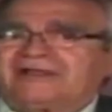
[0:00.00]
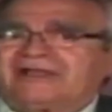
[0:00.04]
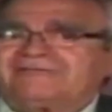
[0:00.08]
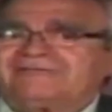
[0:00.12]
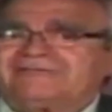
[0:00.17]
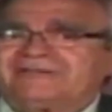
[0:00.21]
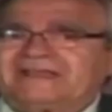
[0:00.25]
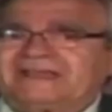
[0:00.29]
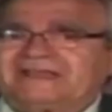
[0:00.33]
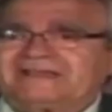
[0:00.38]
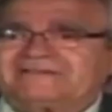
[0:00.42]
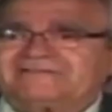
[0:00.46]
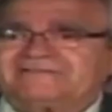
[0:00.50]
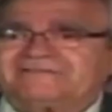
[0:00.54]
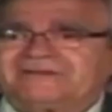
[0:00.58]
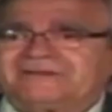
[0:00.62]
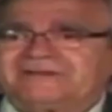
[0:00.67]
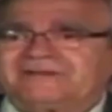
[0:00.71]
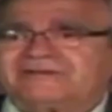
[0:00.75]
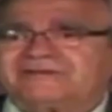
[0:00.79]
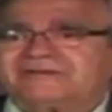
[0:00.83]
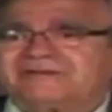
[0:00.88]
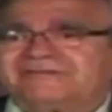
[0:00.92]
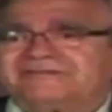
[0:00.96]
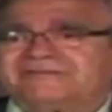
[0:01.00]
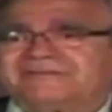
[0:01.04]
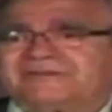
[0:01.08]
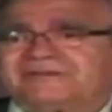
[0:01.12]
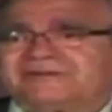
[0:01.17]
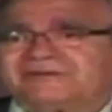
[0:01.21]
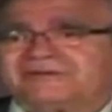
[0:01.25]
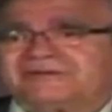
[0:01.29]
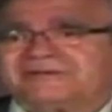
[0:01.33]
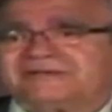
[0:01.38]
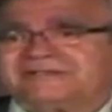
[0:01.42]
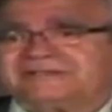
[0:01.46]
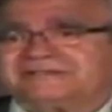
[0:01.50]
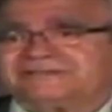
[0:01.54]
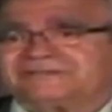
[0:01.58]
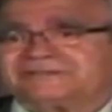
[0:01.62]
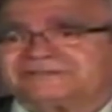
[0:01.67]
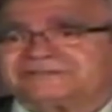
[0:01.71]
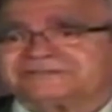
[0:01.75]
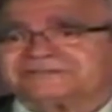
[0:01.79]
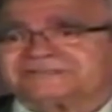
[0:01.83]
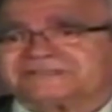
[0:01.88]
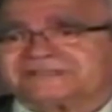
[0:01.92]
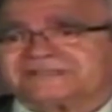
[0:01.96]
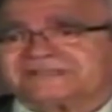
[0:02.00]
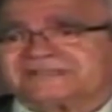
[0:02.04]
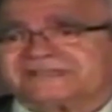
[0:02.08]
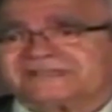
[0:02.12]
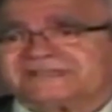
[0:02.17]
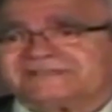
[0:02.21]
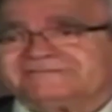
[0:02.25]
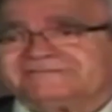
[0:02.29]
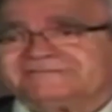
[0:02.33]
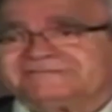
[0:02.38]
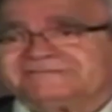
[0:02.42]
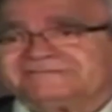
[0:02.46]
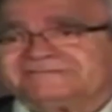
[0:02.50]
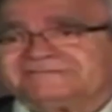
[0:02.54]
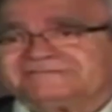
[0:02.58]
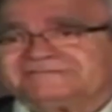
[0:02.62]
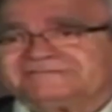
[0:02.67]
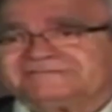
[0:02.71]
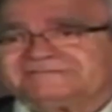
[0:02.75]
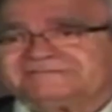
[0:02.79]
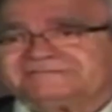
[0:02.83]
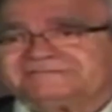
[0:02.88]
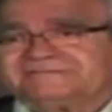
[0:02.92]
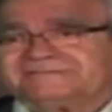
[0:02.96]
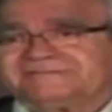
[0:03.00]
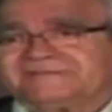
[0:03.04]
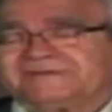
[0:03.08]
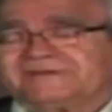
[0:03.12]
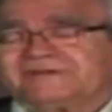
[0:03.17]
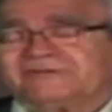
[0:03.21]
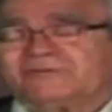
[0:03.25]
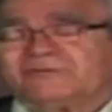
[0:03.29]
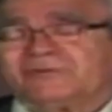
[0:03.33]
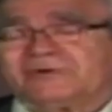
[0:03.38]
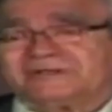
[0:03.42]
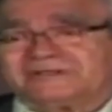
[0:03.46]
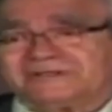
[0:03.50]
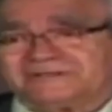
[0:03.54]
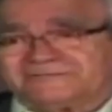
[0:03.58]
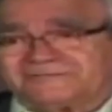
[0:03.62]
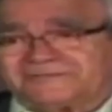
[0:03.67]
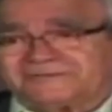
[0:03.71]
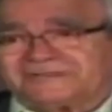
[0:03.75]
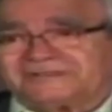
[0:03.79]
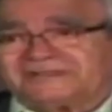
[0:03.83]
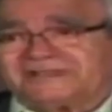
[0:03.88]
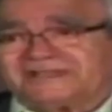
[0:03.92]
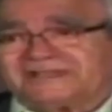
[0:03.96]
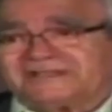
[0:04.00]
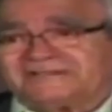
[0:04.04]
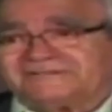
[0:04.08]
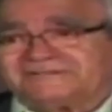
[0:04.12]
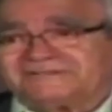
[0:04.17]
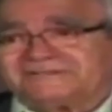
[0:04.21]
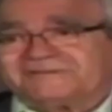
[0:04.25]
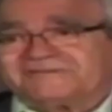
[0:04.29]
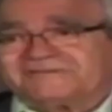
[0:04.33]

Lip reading: I've had a very, very interesting life. Very wonderful life, in